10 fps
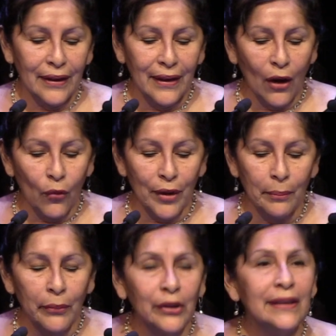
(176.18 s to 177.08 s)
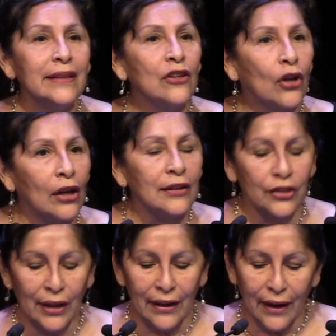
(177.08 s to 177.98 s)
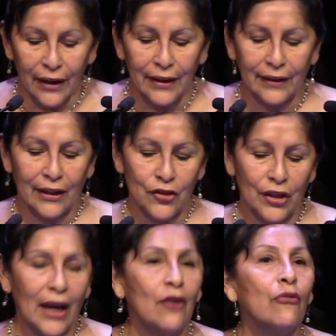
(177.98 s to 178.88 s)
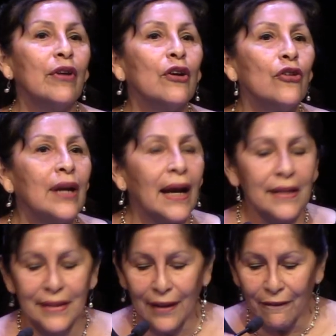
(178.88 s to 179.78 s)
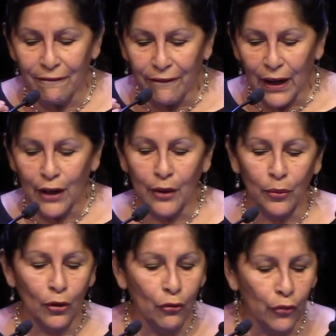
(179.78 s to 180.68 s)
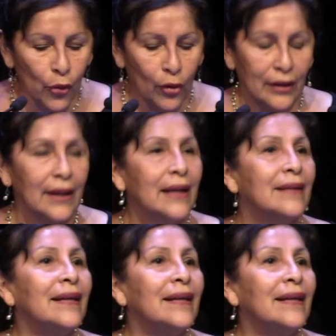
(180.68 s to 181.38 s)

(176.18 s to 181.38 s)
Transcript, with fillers: in our multicultural heritage and recognize the valuable role